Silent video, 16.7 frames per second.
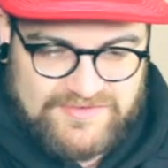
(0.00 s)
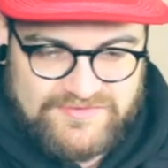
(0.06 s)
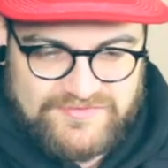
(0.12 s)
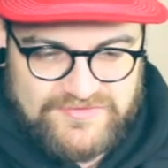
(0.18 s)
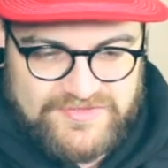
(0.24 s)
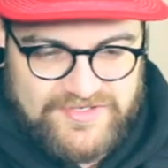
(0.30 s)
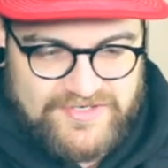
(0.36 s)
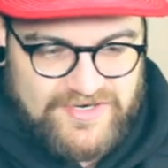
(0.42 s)

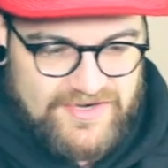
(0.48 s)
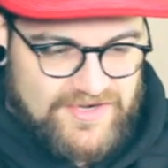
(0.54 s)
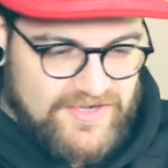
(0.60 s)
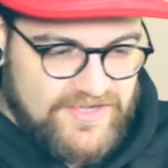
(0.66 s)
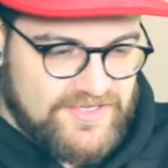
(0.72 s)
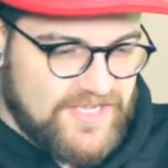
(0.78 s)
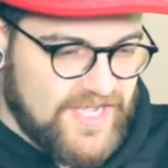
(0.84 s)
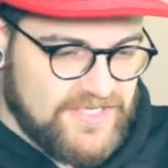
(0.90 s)
over
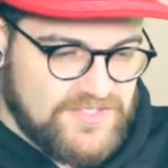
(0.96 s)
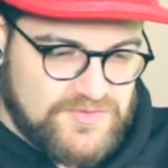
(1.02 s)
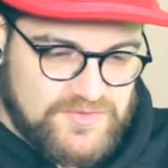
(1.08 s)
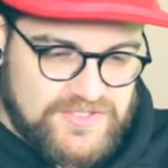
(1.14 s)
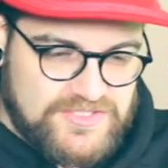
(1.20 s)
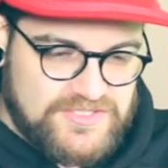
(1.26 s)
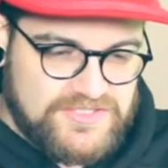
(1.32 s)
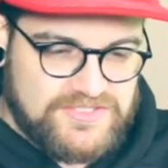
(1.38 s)
at
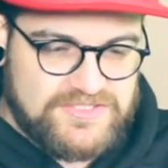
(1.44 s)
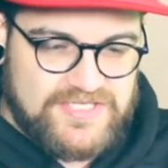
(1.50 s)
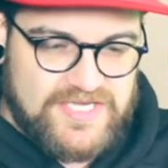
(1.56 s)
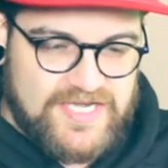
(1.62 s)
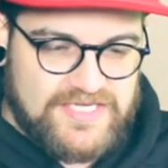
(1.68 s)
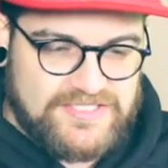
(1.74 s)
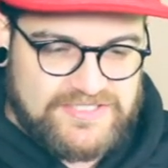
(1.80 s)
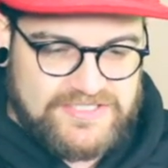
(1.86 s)
Twitch
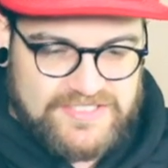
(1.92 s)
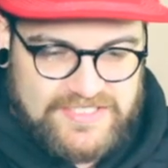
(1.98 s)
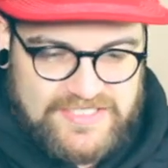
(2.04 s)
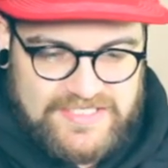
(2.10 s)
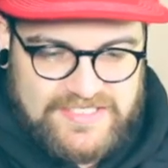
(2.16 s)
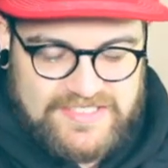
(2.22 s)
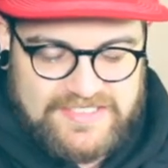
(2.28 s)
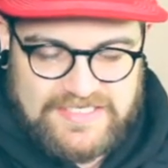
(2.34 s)

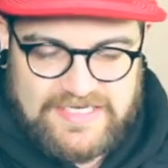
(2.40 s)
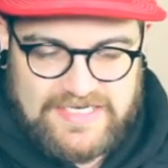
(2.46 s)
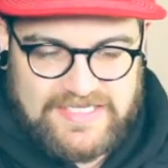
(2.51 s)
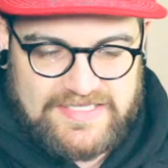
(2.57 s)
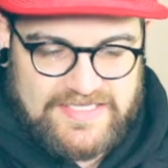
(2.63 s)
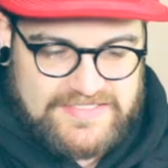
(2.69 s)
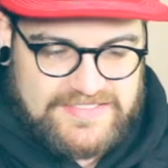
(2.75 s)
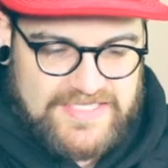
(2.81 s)
/
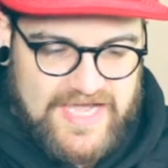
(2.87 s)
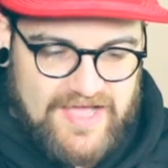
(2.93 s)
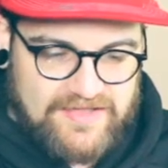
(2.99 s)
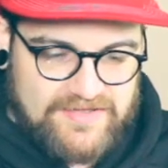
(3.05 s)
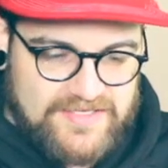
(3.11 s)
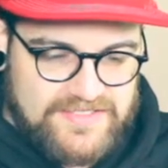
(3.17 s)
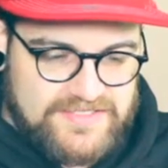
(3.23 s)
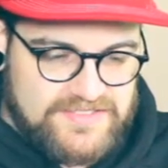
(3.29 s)
Less
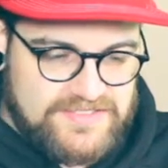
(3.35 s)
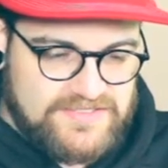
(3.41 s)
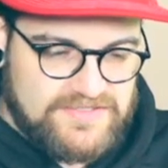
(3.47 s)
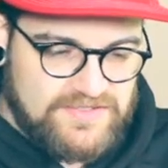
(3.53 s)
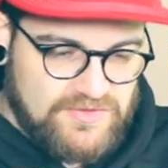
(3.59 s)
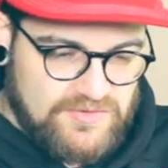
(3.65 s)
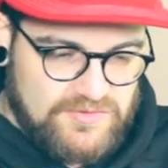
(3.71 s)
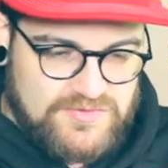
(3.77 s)
Alex.
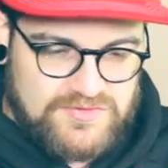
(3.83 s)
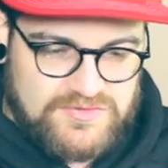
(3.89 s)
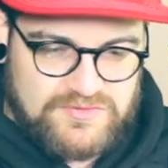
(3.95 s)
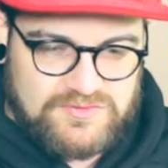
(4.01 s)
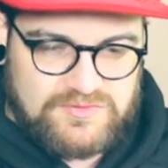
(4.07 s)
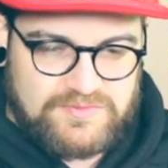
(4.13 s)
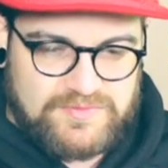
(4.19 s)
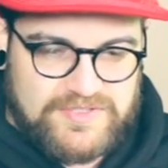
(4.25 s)

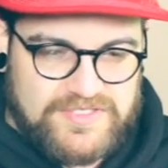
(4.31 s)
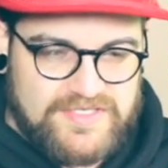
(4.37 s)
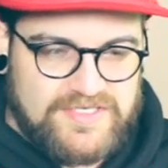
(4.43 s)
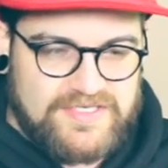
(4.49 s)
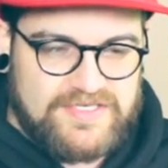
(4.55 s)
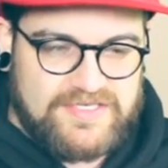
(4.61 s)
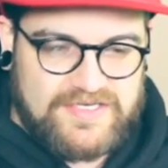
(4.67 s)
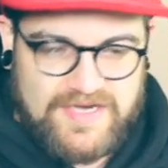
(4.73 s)
YouTube,
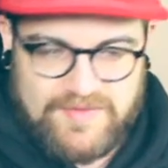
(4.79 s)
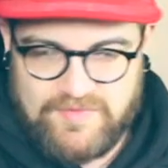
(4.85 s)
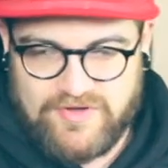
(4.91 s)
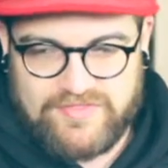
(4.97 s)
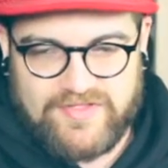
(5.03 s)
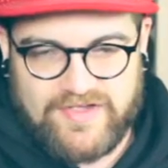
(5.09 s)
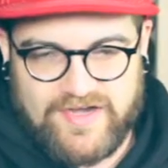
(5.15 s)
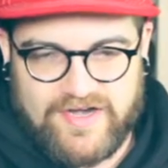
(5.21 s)
I'm
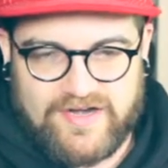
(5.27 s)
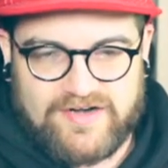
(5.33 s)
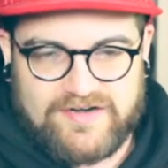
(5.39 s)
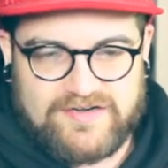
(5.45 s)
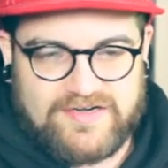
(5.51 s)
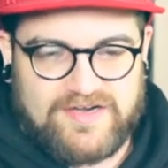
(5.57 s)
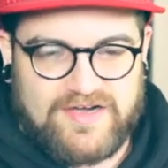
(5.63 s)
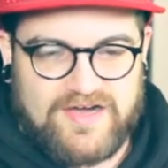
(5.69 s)
on
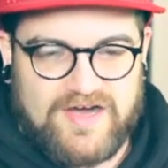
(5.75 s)
there.